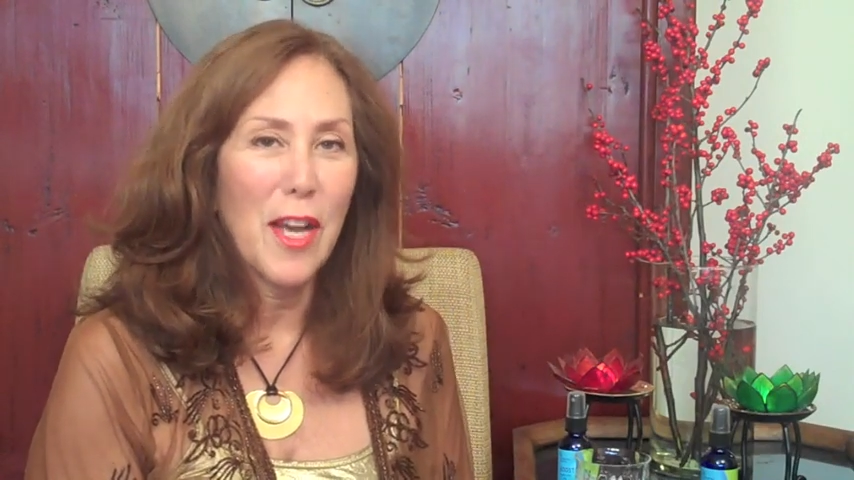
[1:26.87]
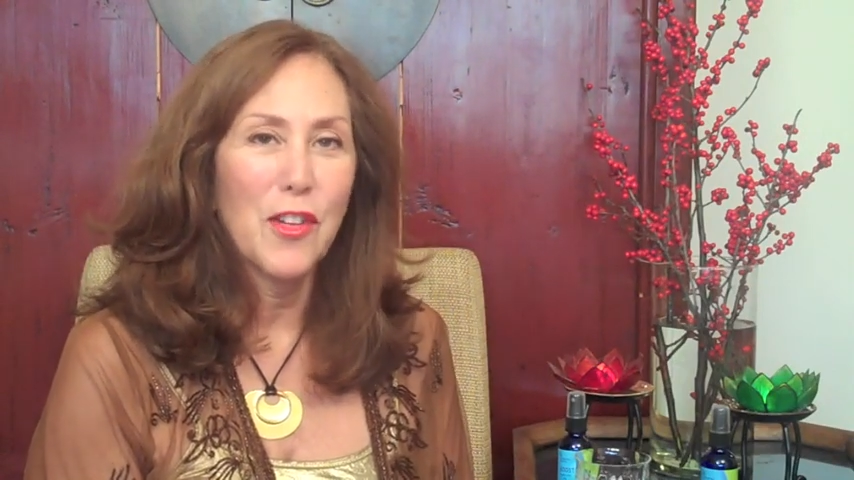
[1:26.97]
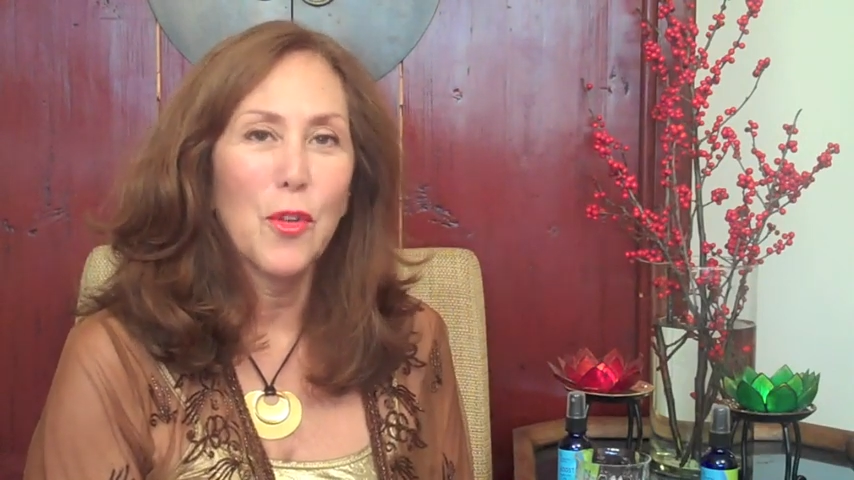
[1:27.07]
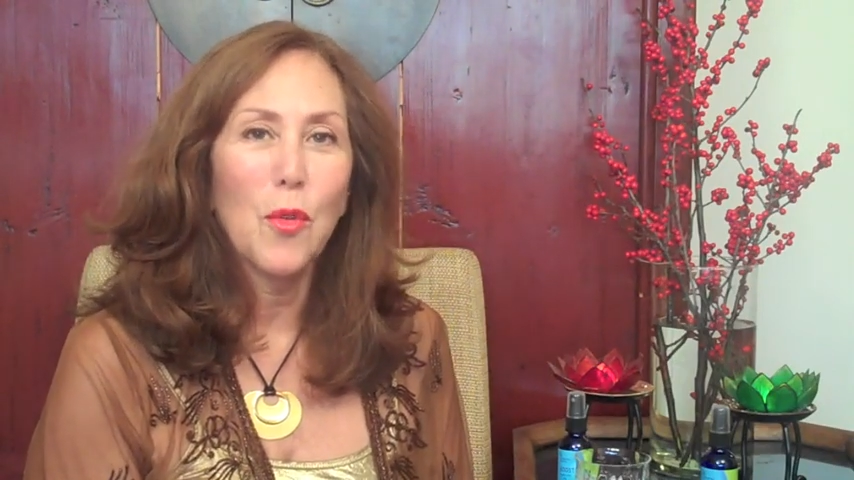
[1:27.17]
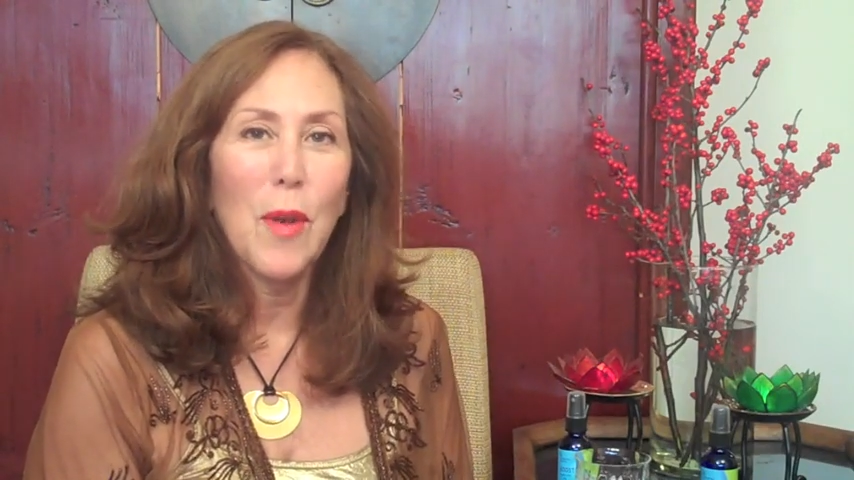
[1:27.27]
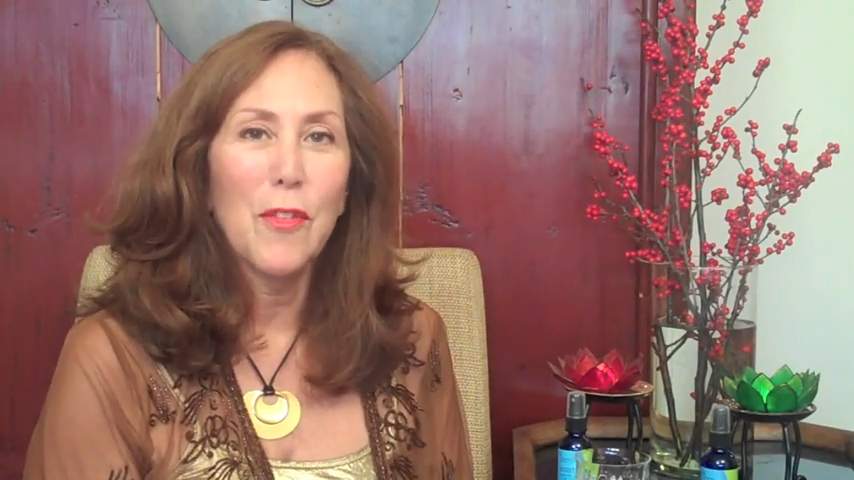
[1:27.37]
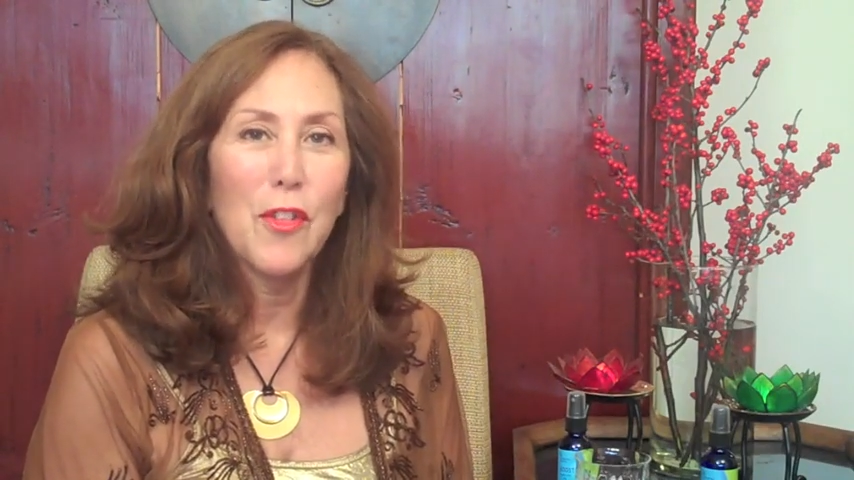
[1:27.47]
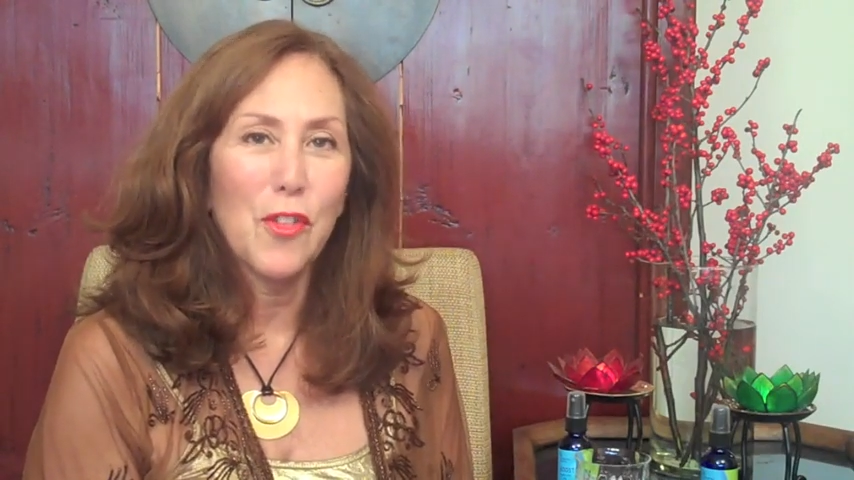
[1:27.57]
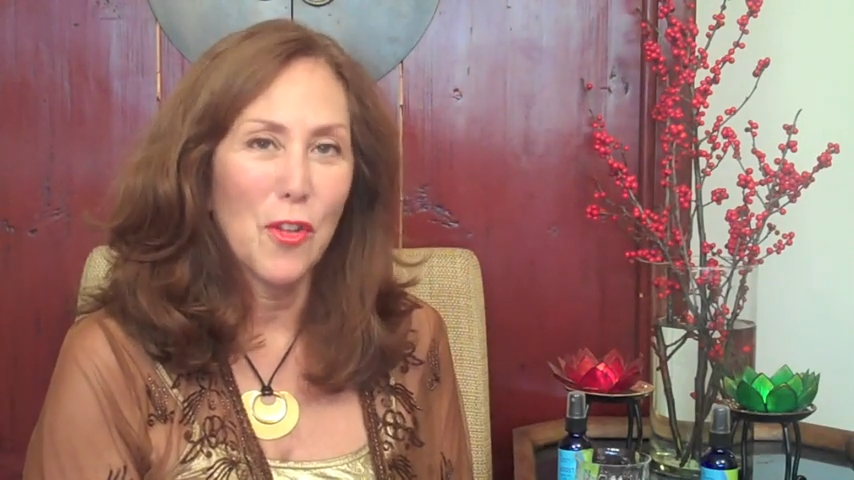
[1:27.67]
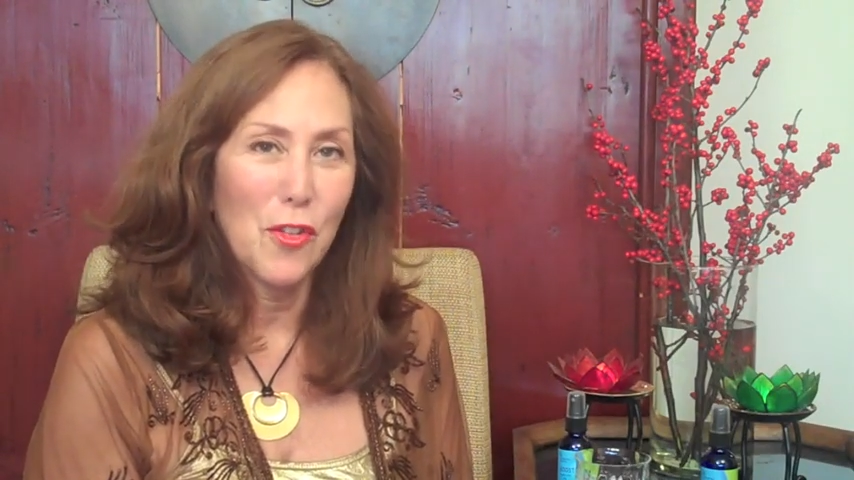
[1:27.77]
do around the
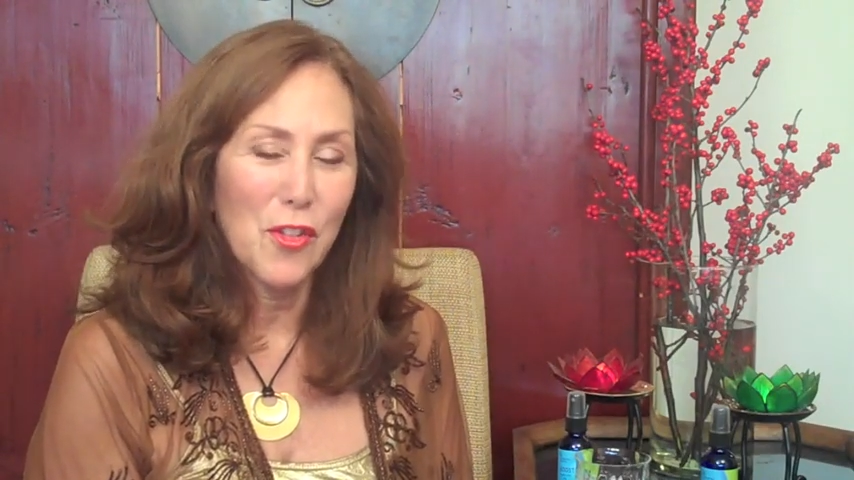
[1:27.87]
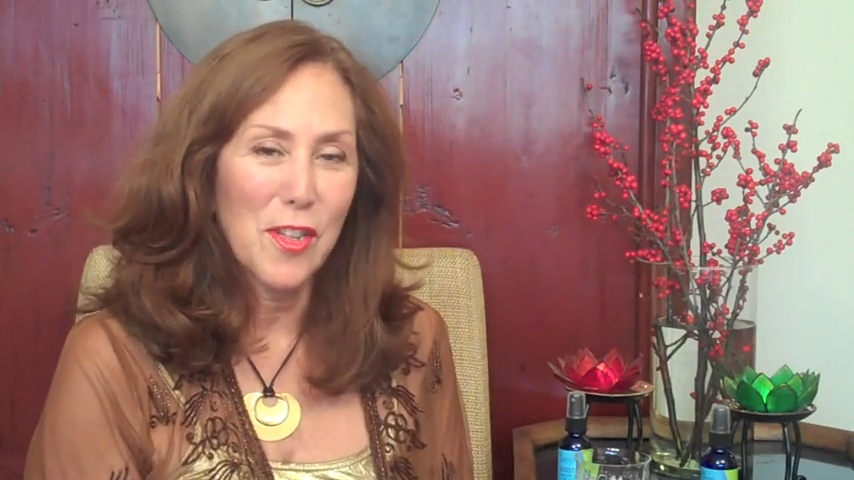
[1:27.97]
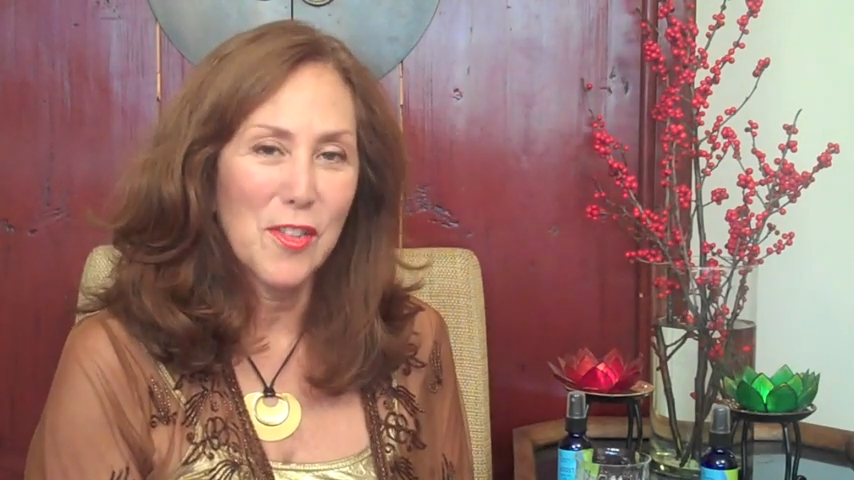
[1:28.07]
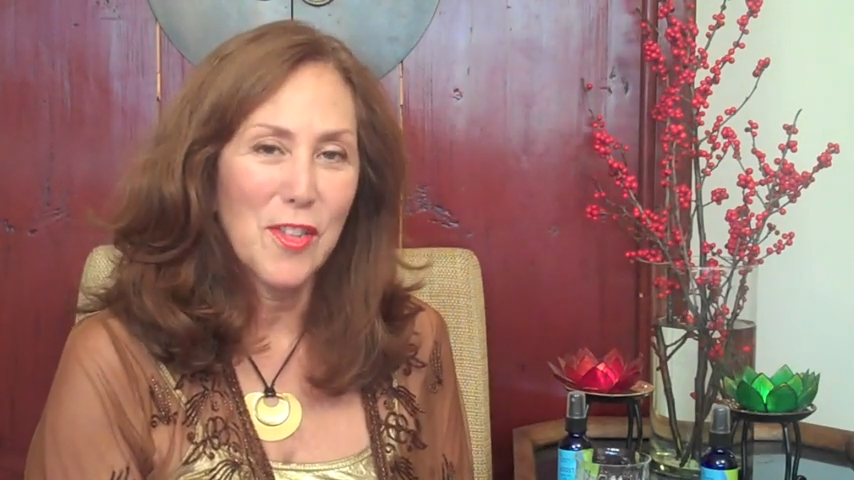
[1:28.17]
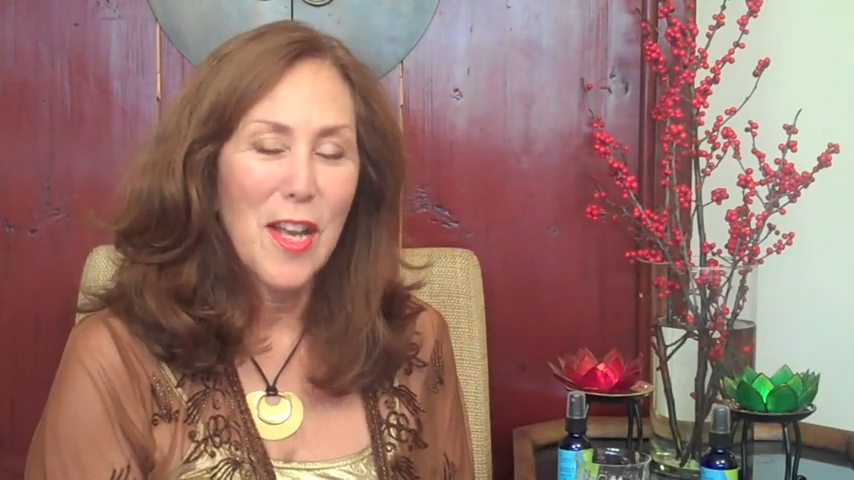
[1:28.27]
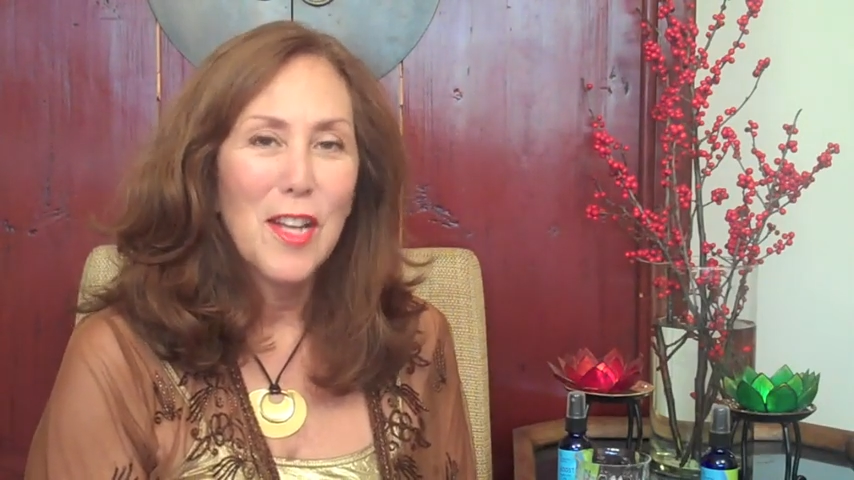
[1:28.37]
solstice.